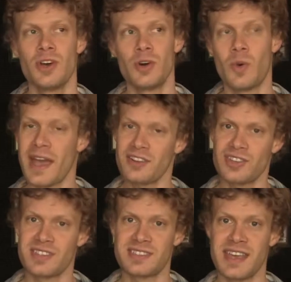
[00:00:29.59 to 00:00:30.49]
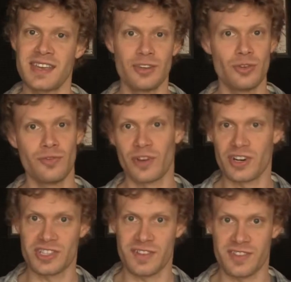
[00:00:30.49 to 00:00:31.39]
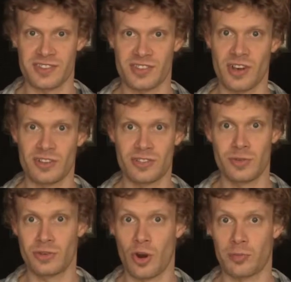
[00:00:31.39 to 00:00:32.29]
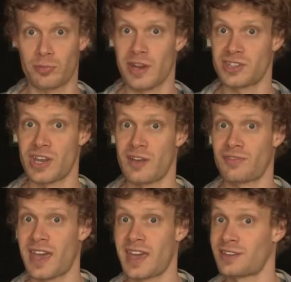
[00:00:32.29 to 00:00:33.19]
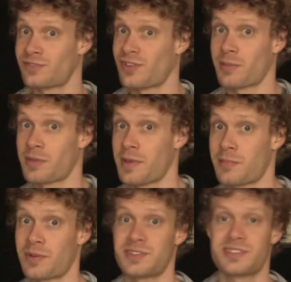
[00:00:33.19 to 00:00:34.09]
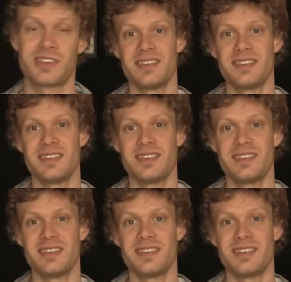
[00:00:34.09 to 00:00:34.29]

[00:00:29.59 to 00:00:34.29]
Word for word: who actually sang a new version of the song to incorporate JFK and his family members.